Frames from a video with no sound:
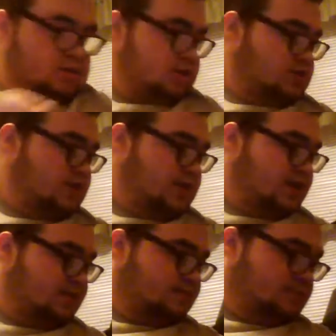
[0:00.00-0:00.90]
So I
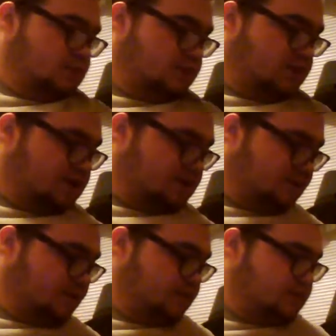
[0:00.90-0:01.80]
am ready
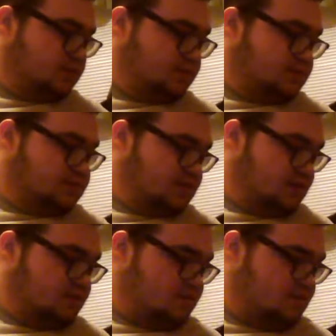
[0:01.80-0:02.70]
for tournaments again.